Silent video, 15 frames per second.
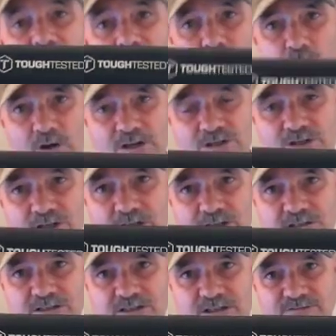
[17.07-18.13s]
I want to talk
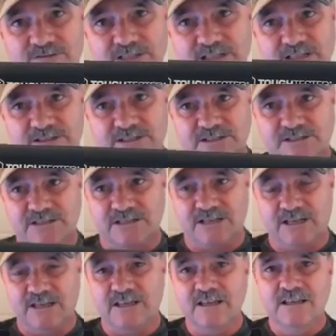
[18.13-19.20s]
ToughTested
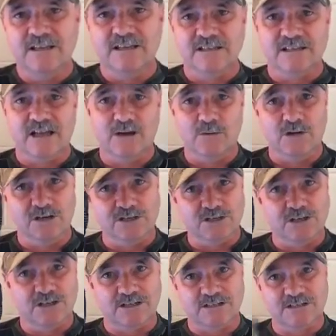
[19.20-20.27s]
today because I want to
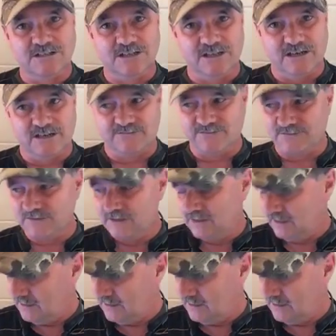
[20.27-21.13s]
talk tough.